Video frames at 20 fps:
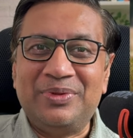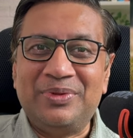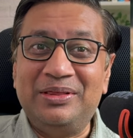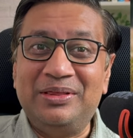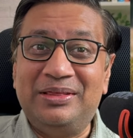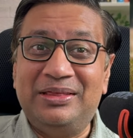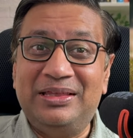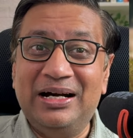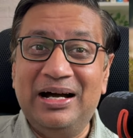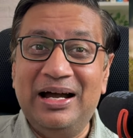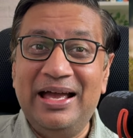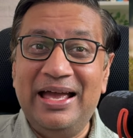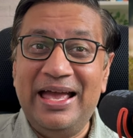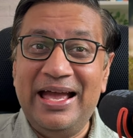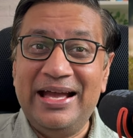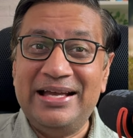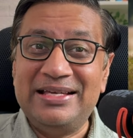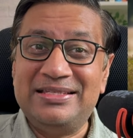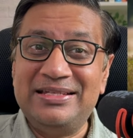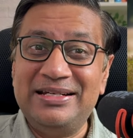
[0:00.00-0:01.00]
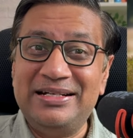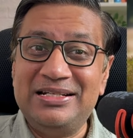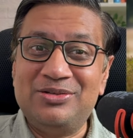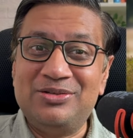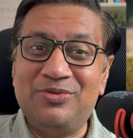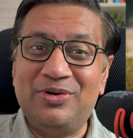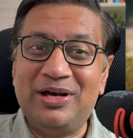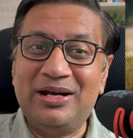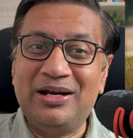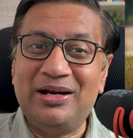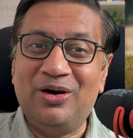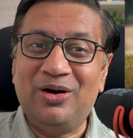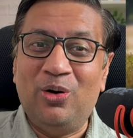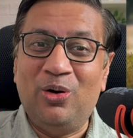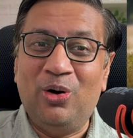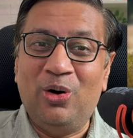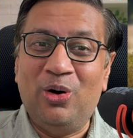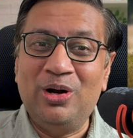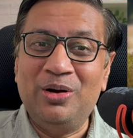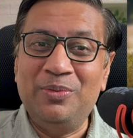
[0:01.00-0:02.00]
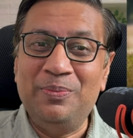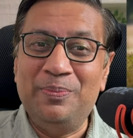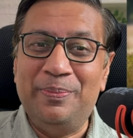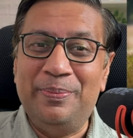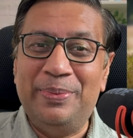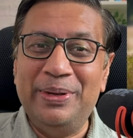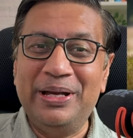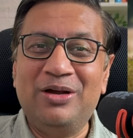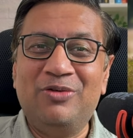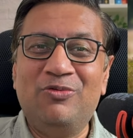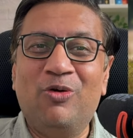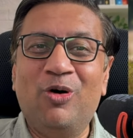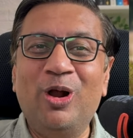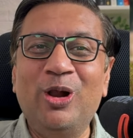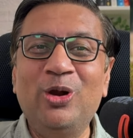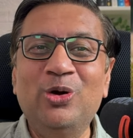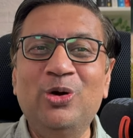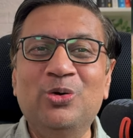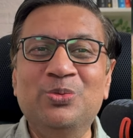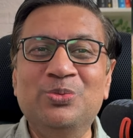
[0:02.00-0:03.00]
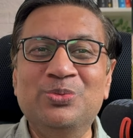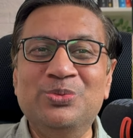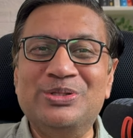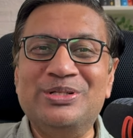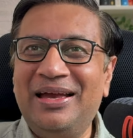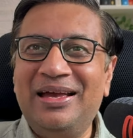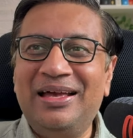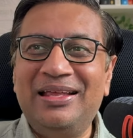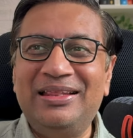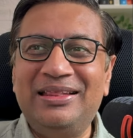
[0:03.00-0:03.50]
The exits were on big volumes.